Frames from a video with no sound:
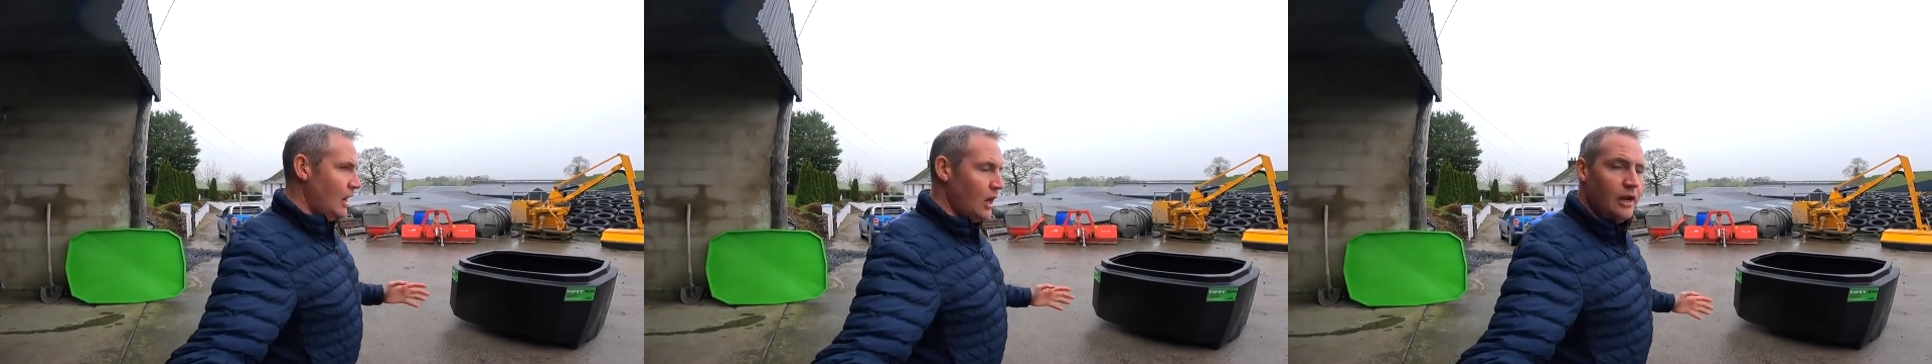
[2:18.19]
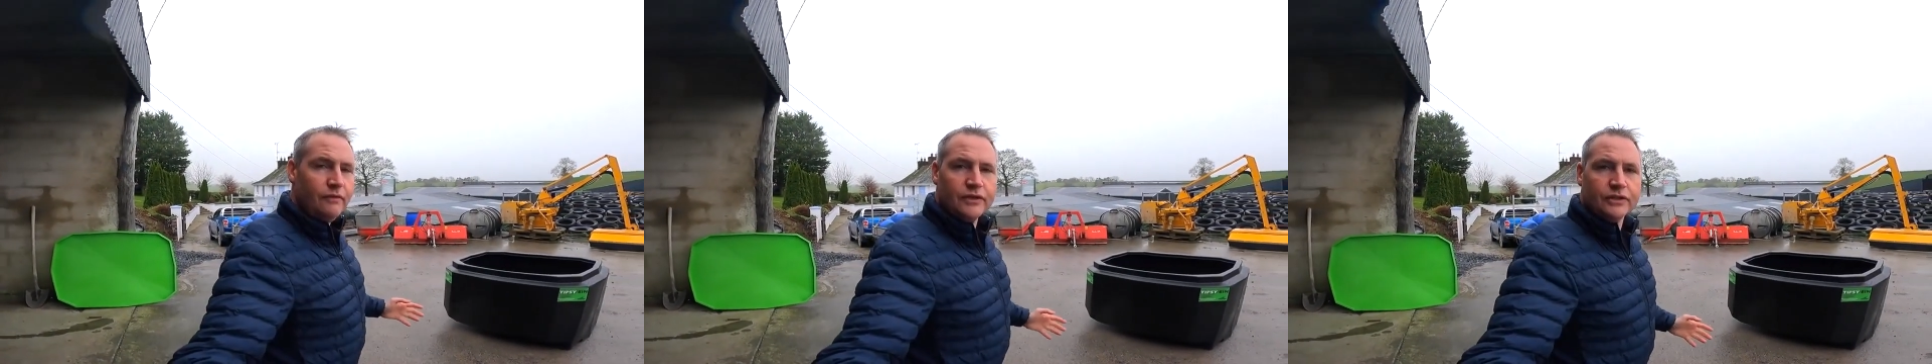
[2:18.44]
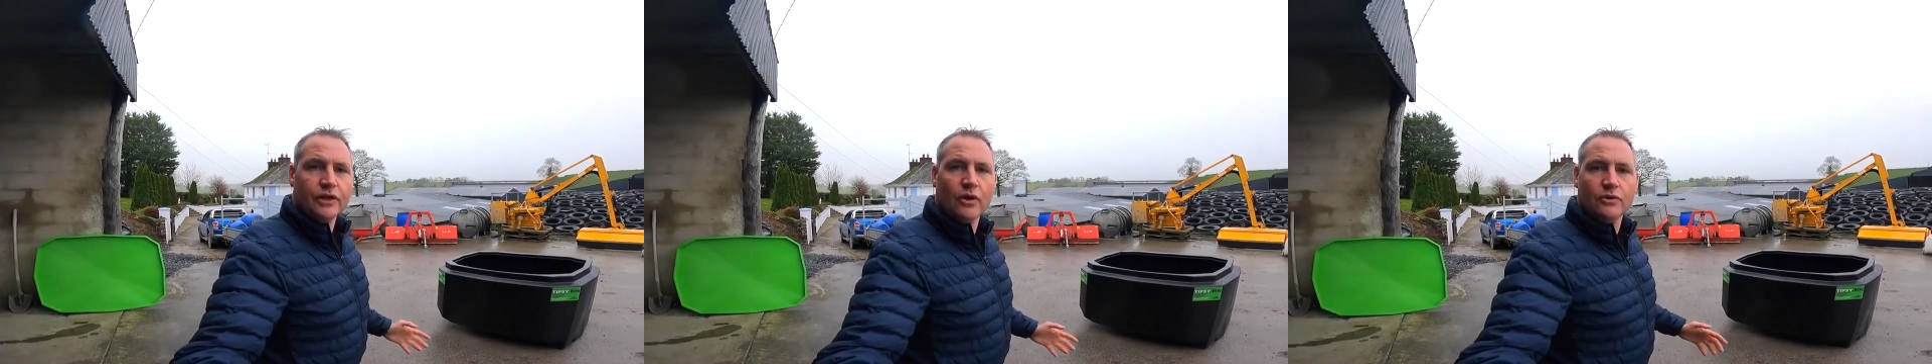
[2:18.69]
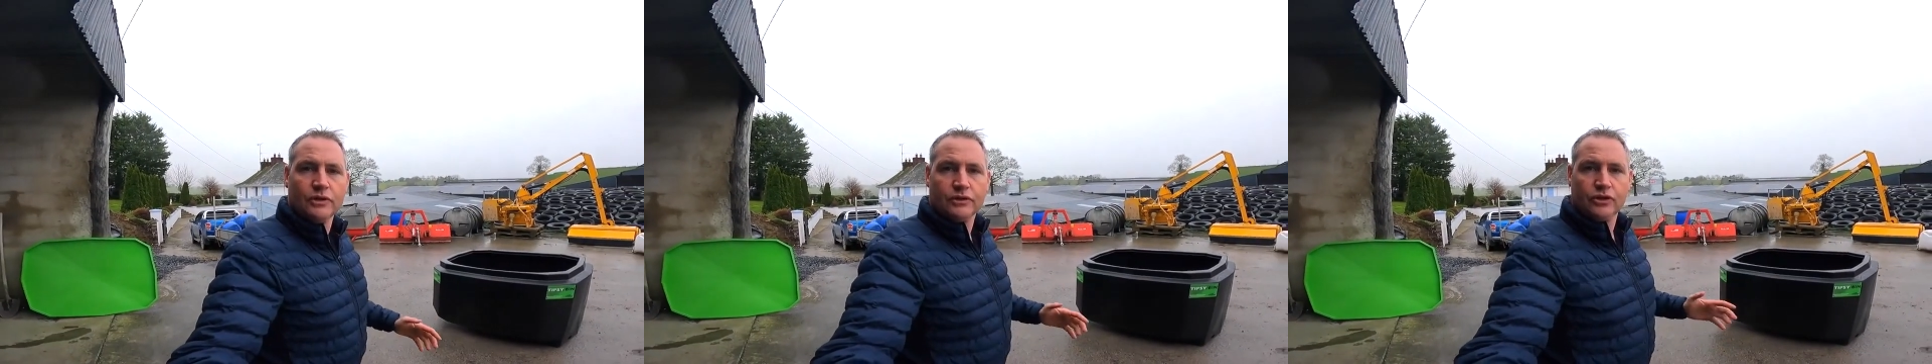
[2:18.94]
lot of it's
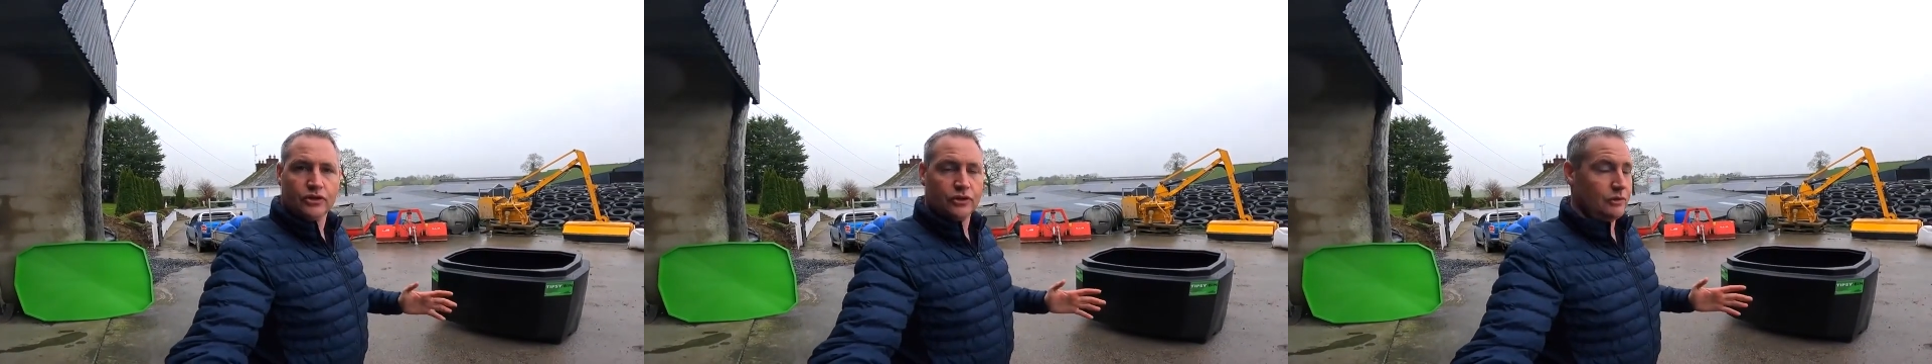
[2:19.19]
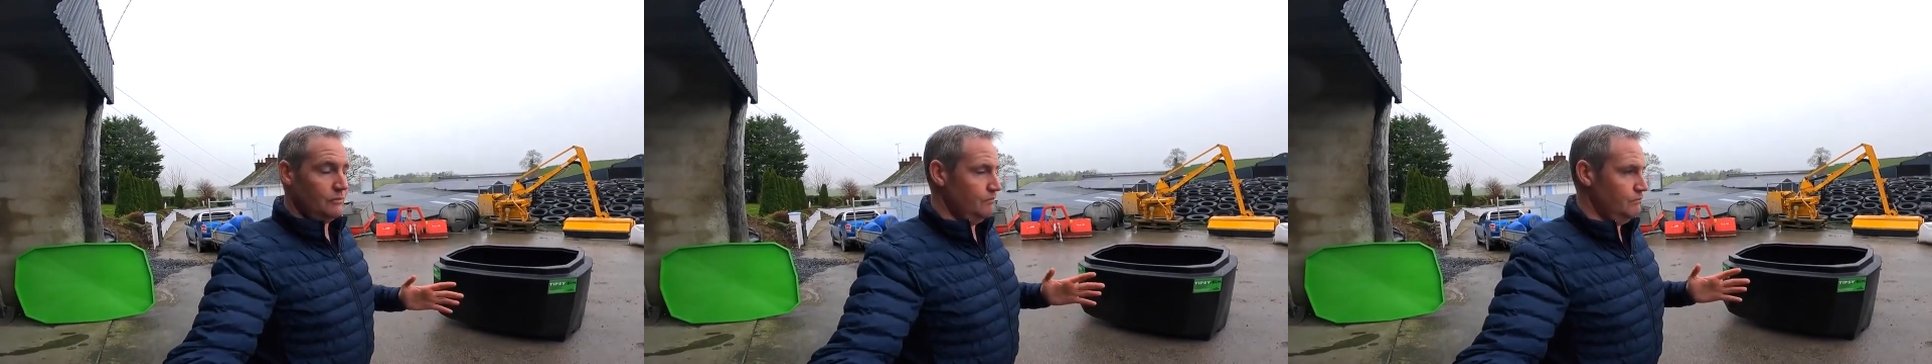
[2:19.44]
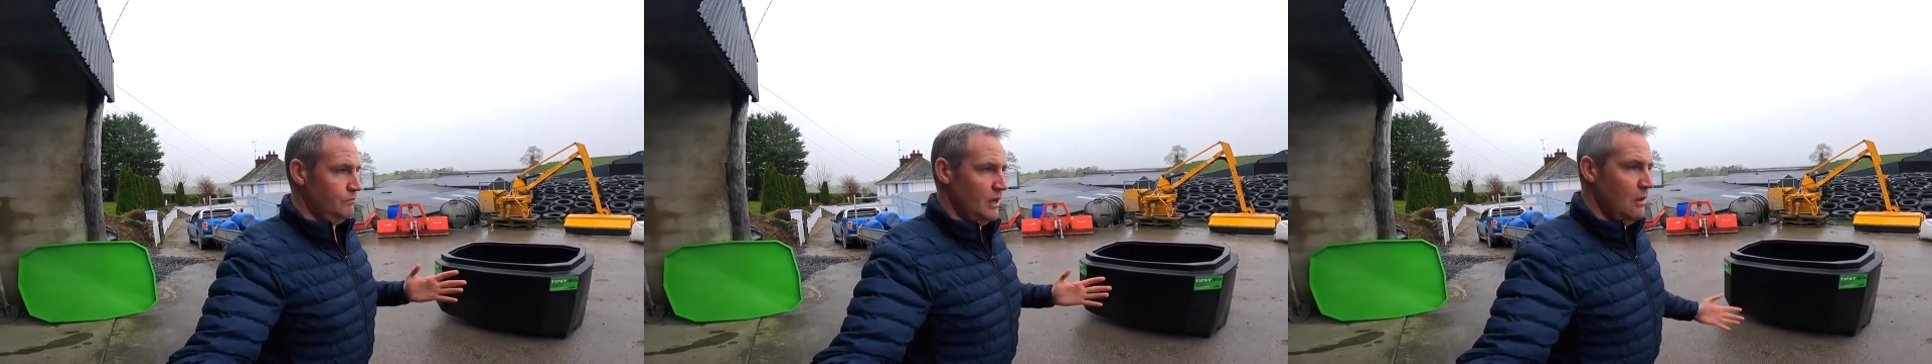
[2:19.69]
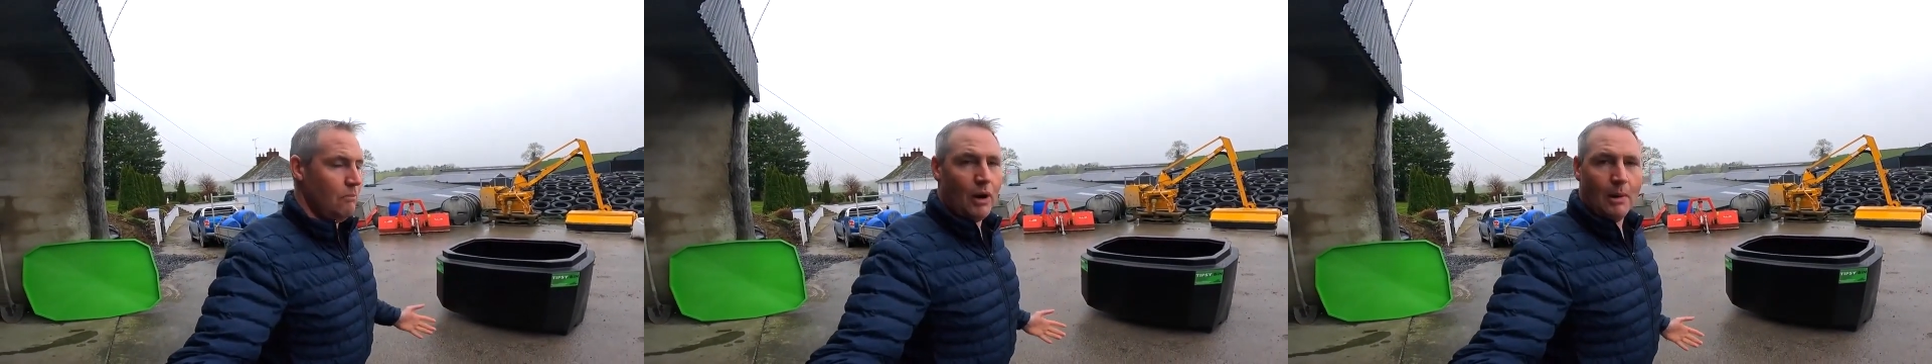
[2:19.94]
down to just
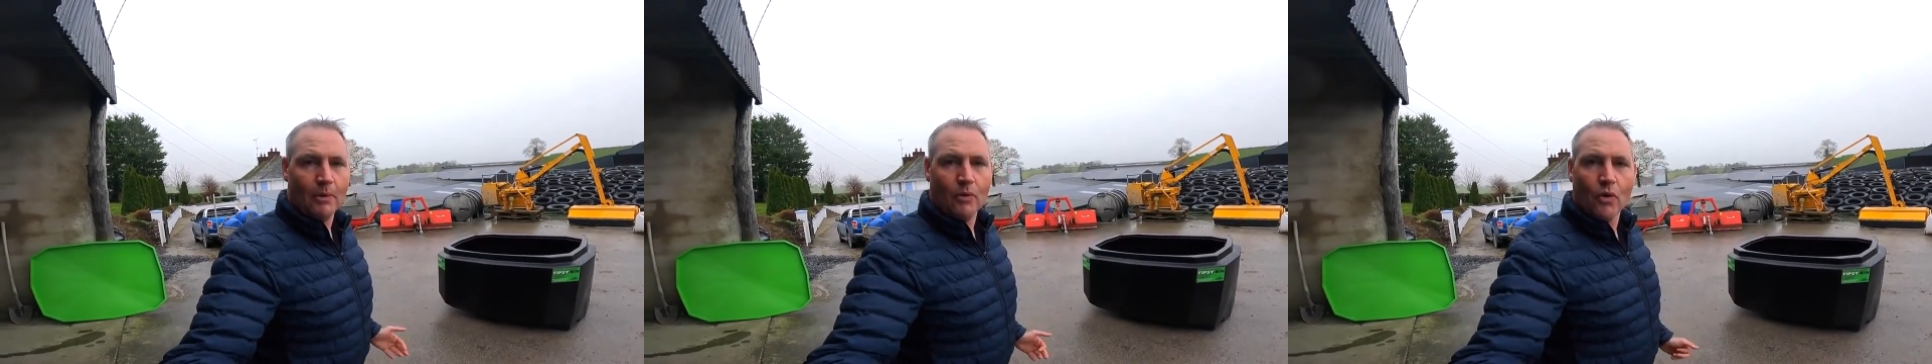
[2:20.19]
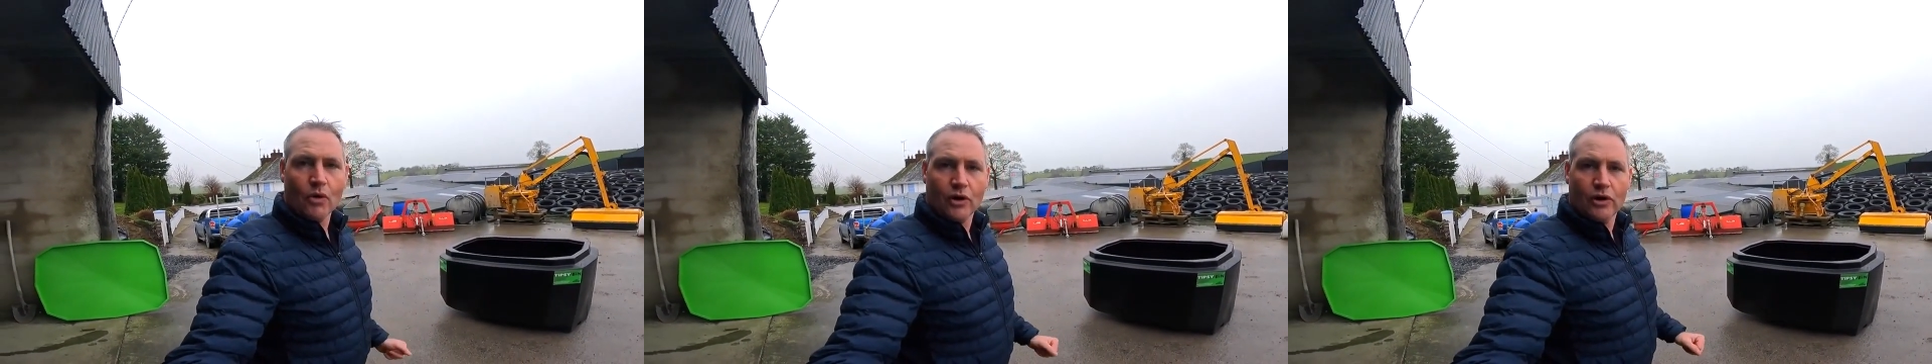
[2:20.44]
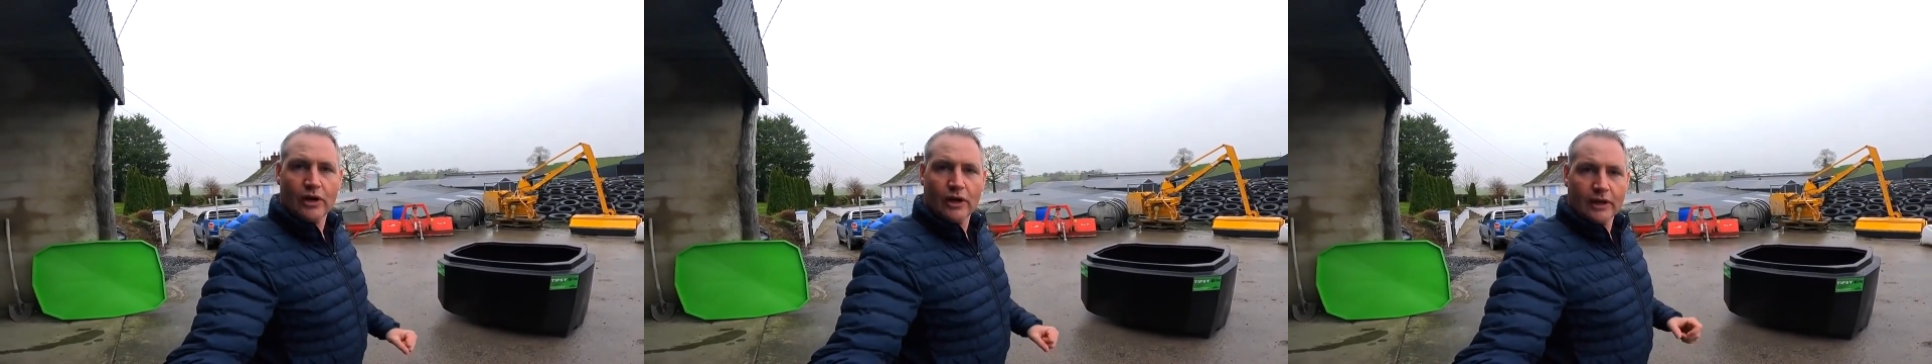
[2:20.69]
improper work,